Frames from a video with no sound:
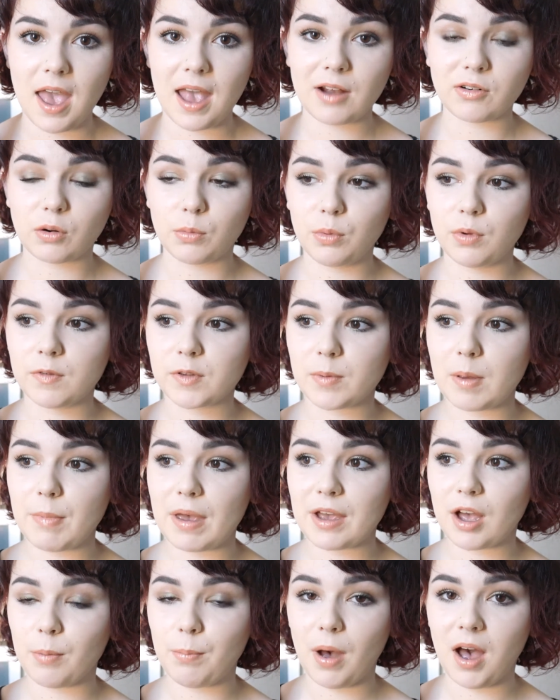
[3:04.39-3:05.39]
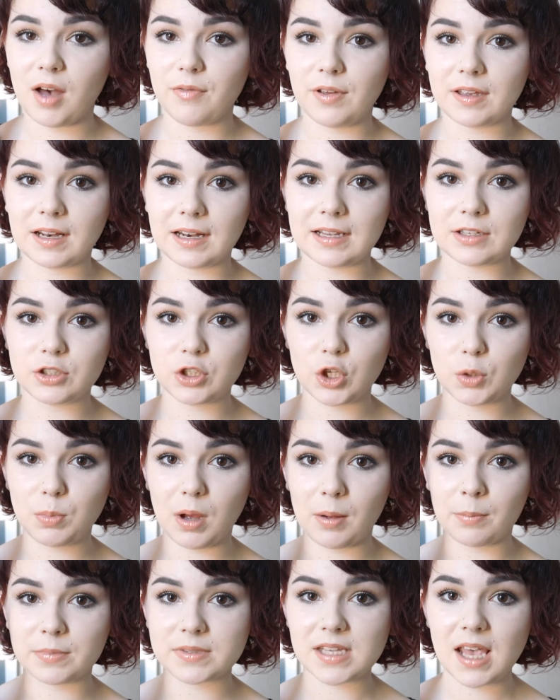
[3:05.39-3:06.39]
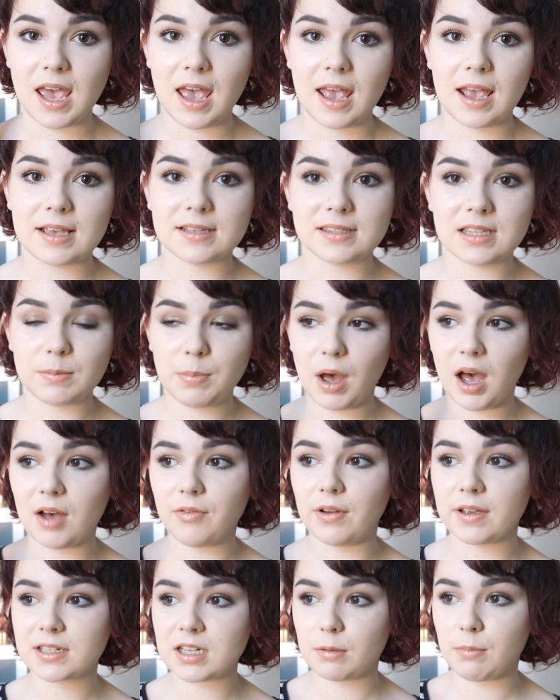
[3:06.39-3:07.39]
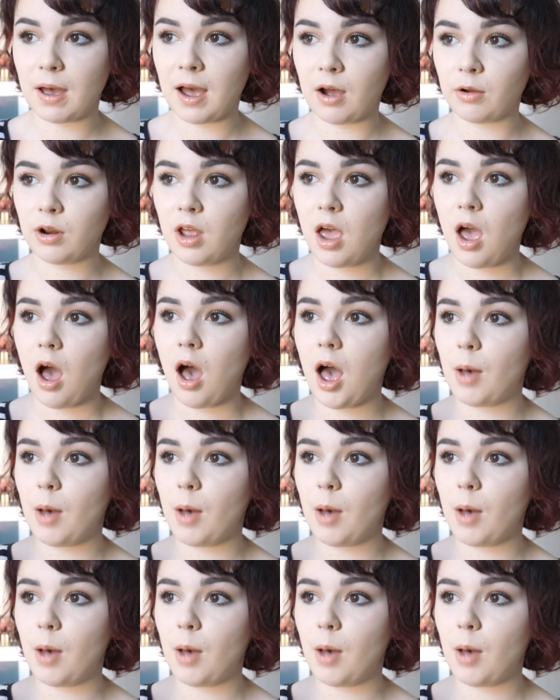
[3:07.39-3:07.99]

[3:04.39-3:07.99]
It removes my makeup perfectly. 2 pumps is the perfect amount.